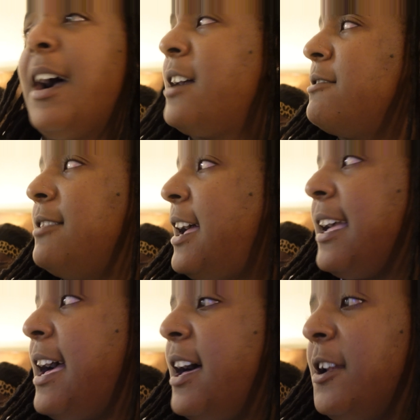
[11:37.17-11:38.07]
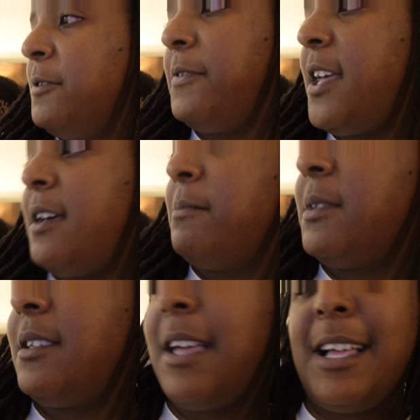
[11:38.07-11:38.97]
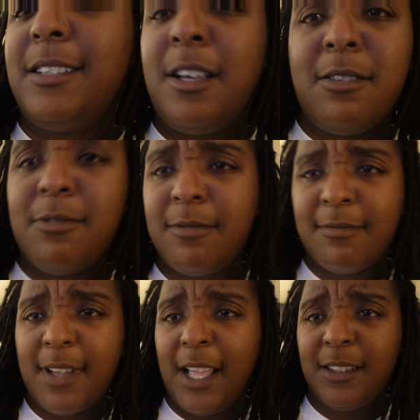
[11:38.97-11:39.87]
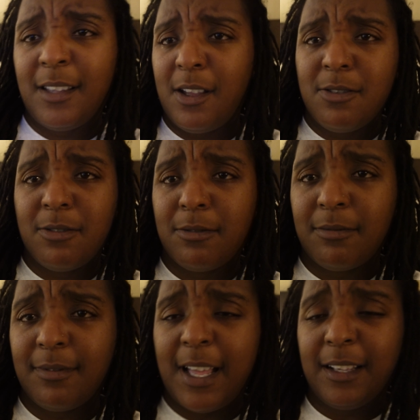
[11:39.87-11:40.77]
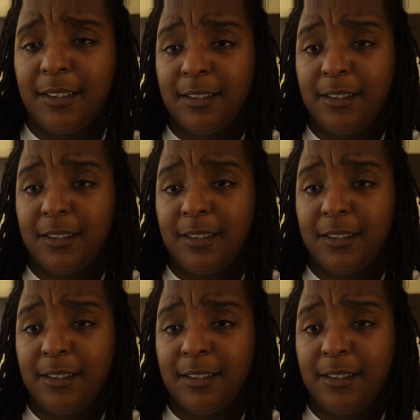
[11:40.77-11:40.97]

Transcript: I don't like Addams Family. I don't. I don't. I.